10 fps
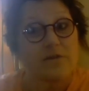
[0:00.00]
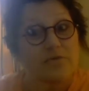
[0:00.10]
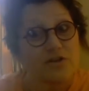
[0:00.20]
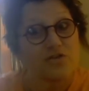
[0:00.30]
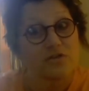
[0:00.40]

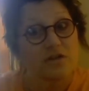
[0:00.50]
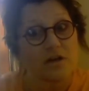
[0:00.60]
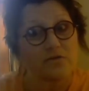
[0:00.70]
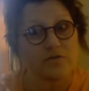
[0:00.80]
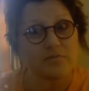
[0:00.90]
This usually
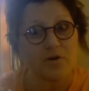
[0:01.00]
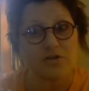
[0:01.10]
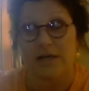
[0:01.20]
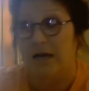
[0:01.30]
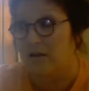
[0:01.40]
comes from
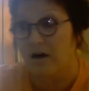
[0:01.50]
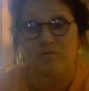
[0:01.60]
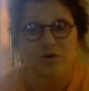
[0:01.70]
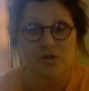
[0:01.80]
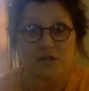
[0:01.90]
mercy. I love
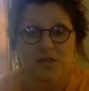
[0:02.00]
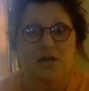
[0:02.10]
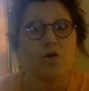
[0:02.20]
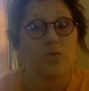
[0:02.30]
mercy.